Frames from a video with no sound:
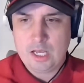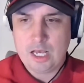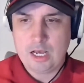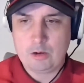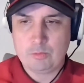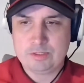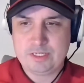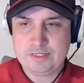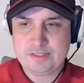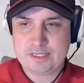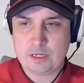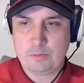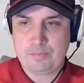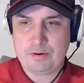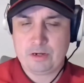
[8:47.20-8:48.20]
with
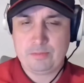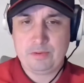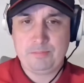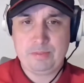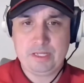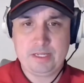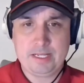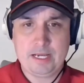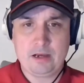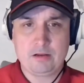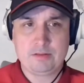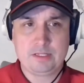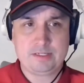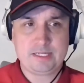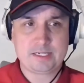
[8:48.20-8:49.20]
Denzel Perryman being
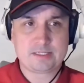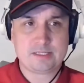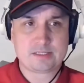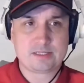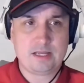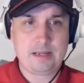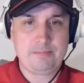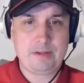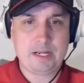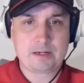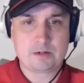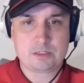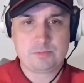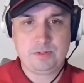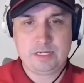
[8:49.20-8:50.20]
out and the Texans
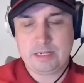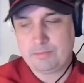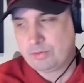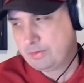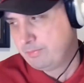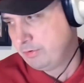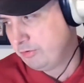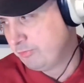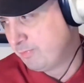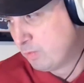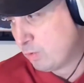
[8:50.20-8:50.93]
linebackers being able to move